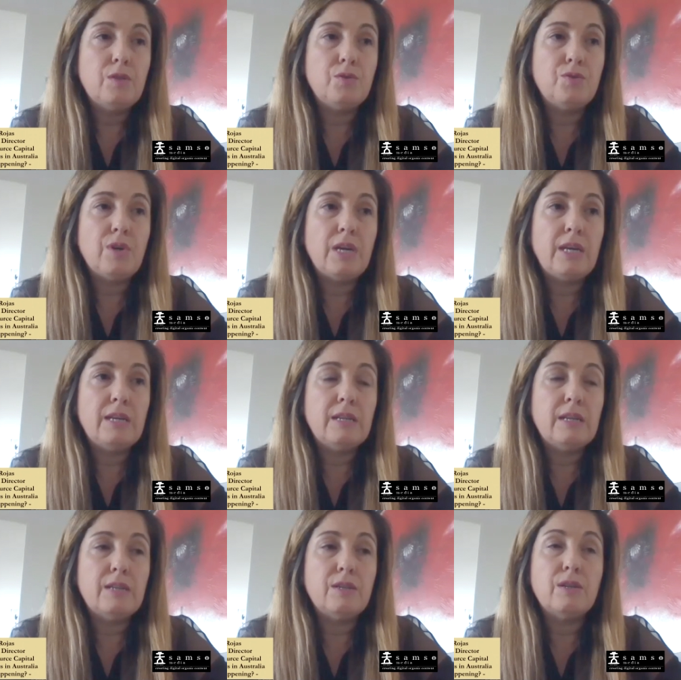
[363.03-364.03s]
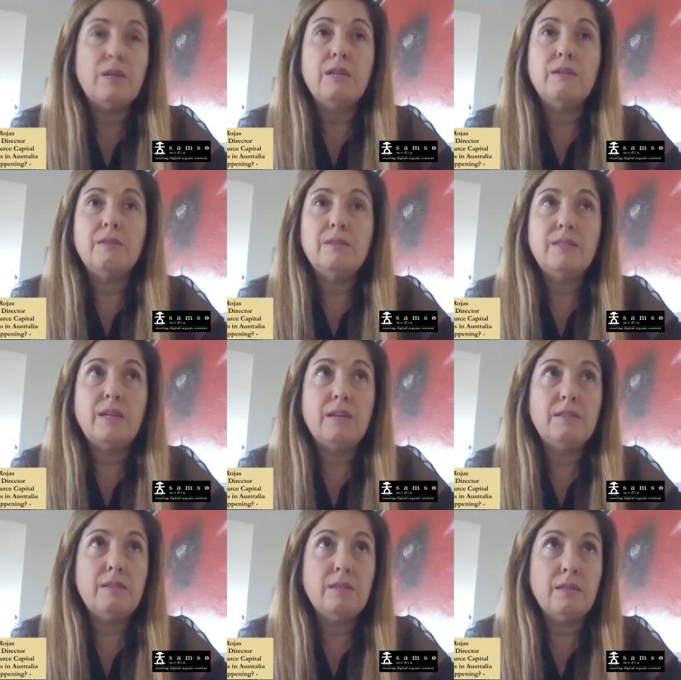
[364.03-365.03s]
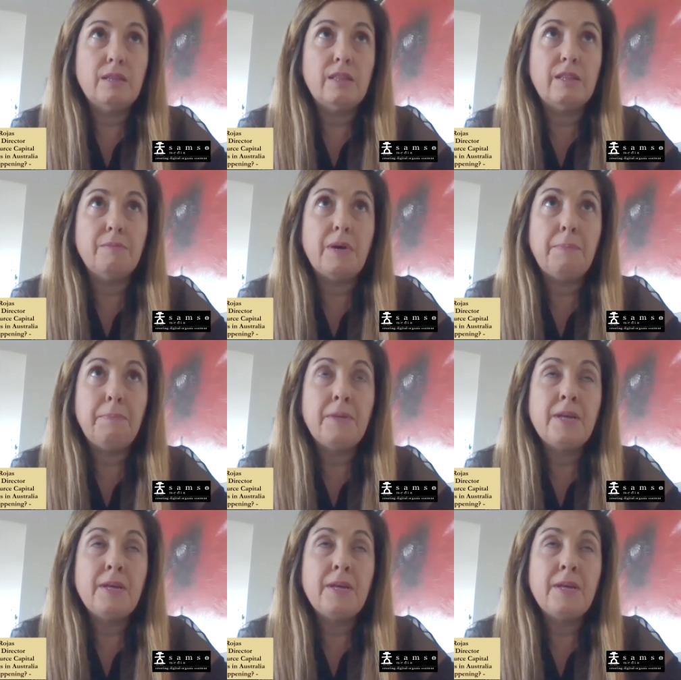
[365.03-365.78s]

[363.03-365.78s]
to try and start them up.